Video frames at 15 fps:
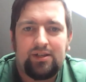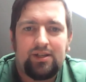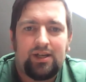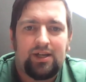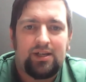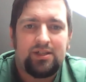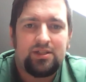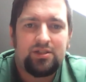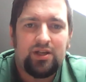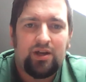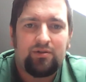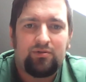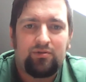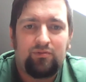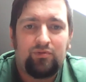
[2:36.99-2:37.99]
and
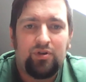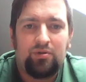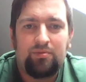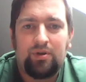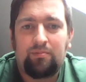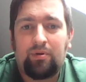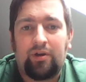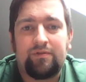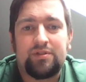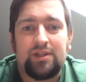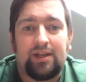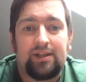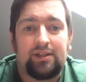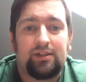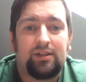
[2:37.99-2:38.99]
Sarah and Ruben are both
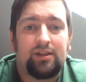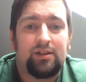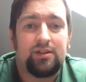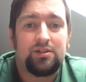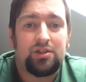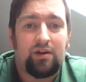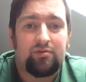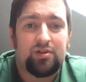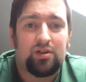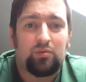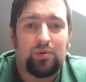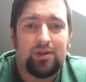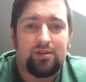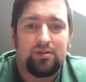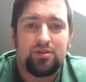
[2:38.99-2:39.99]
saying that Jeff's going to
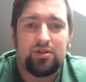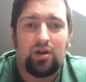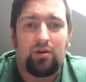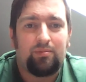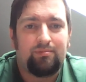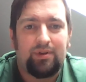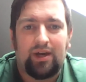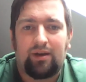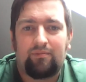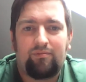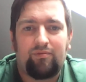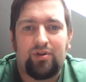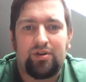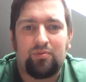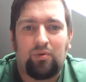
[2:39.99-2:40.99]
win. So yeah,
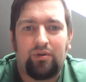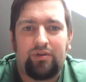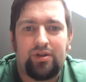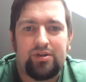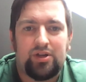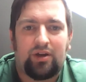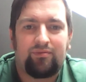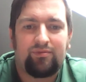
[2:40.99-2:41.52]
3-1 to Jeff.